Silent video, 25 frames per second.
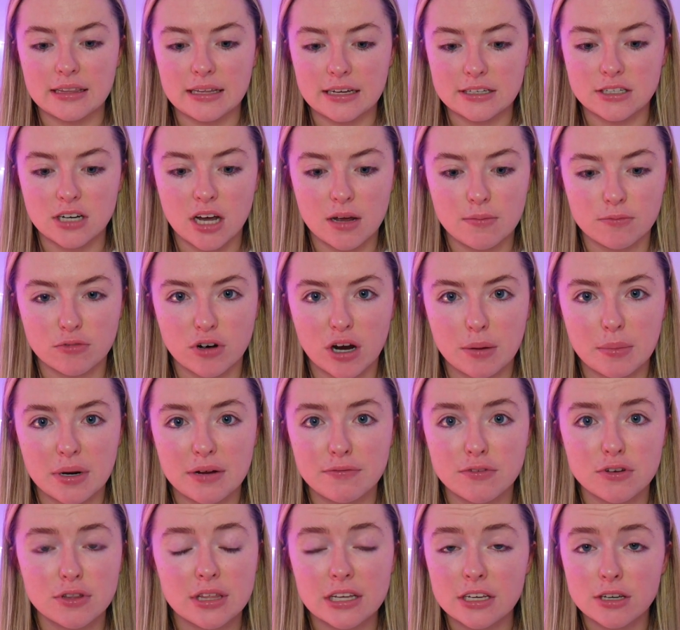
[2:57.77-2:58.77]
that time frame. And
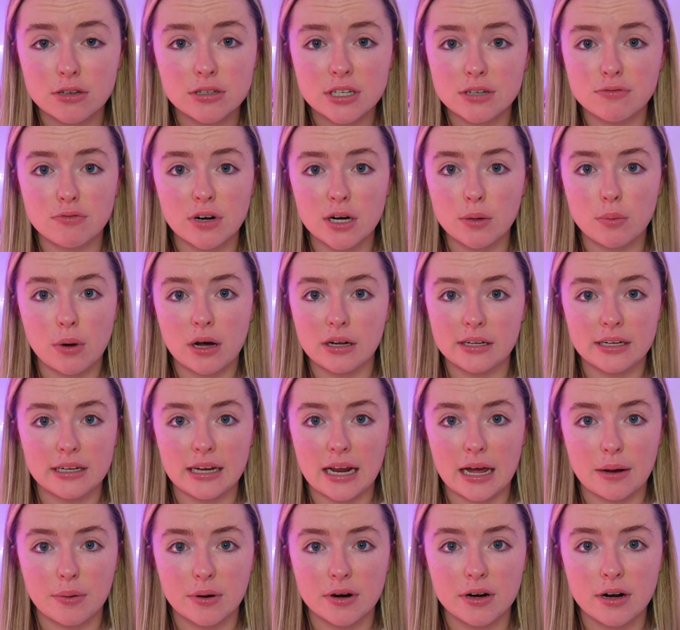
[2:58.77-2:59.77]
if you think you did really well in an
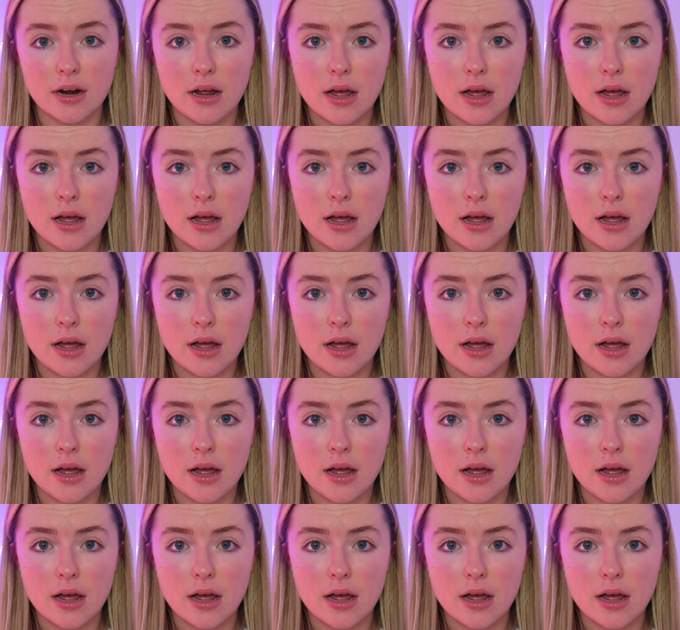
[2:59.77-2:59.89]
hour